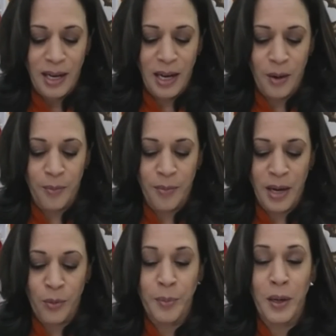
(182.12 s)
Now,
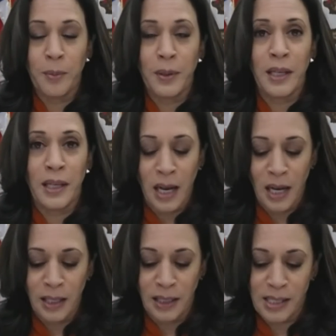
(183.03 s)
my Republican
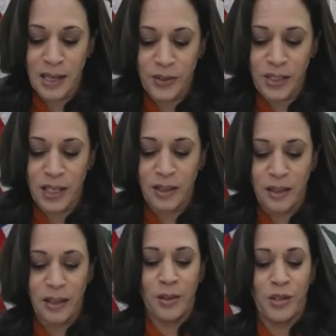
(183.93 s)
colleagues have said
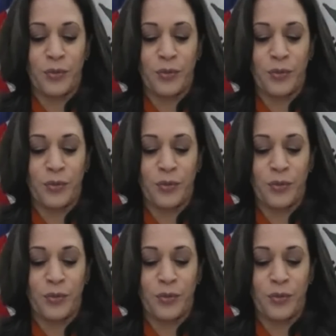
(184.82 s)
that there